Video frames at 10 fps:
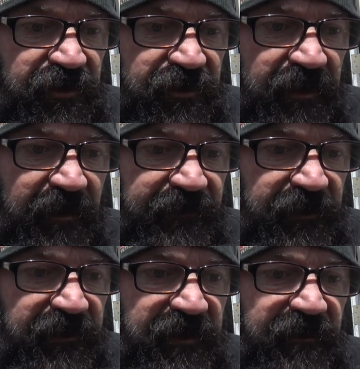You should have
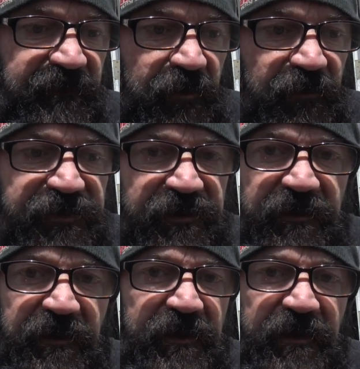13 volts or
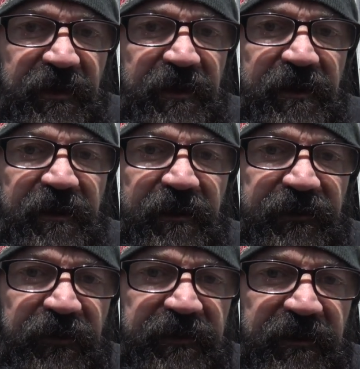
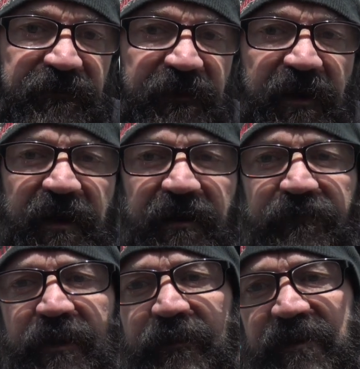13.5,
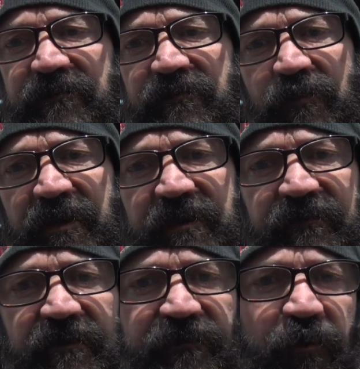maybe even might
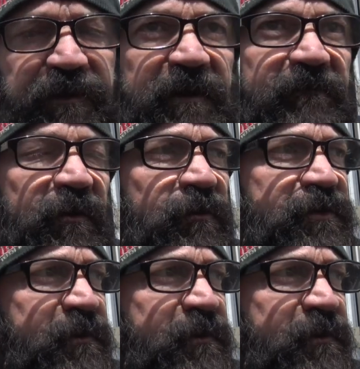even have 14 volts.